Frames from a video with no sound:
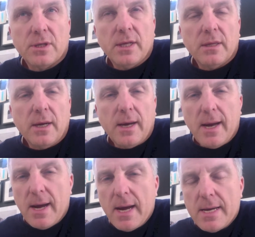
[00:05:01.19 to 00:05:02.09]
So that
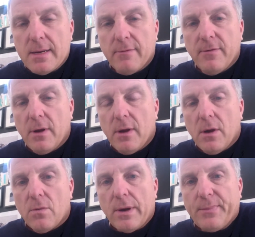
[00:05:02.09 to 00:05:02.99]
kind of
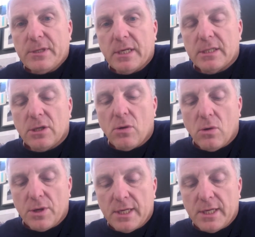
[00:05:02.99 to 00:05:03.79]
represents the core of the